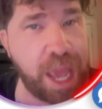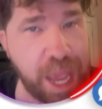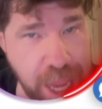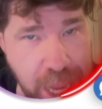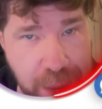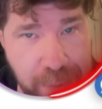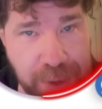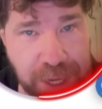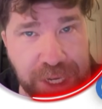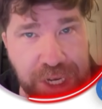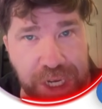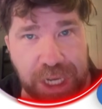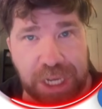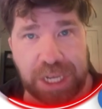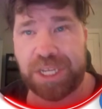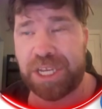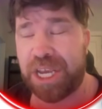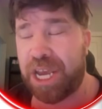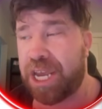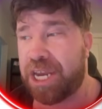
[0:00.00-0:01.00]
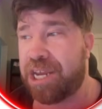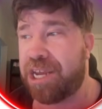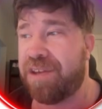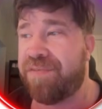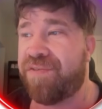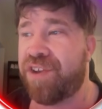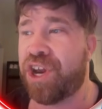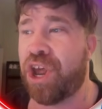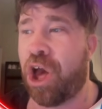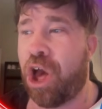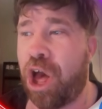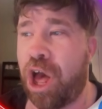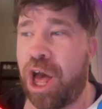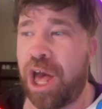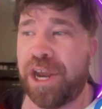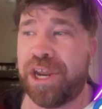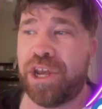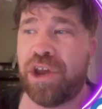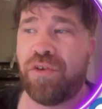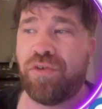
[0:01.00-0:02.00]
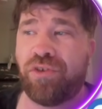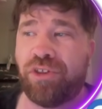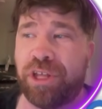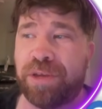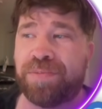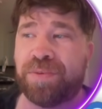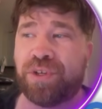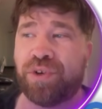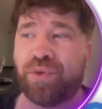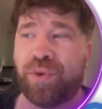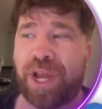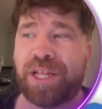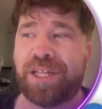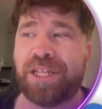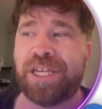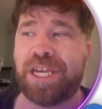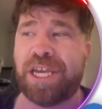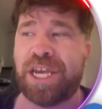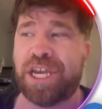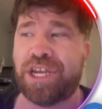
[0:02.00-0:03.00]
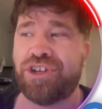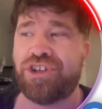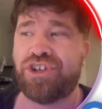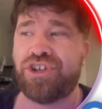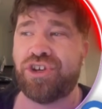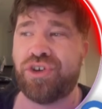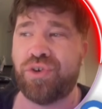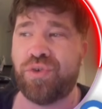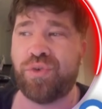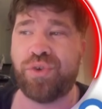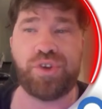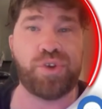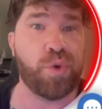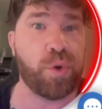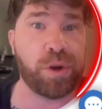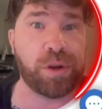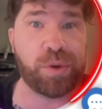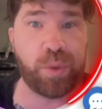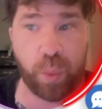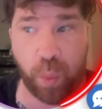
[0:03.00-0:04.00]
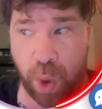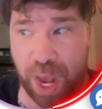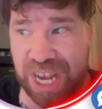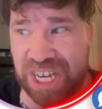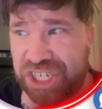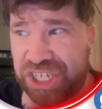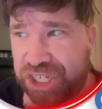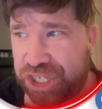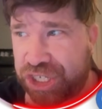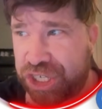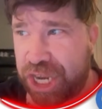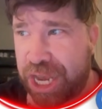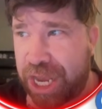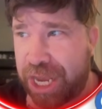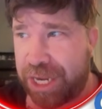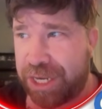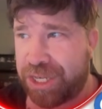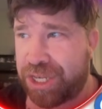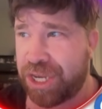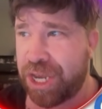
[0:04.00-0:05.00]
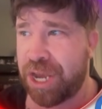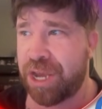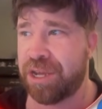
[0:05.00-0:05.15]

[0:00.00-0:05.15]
images, and even audio clips directly into your questions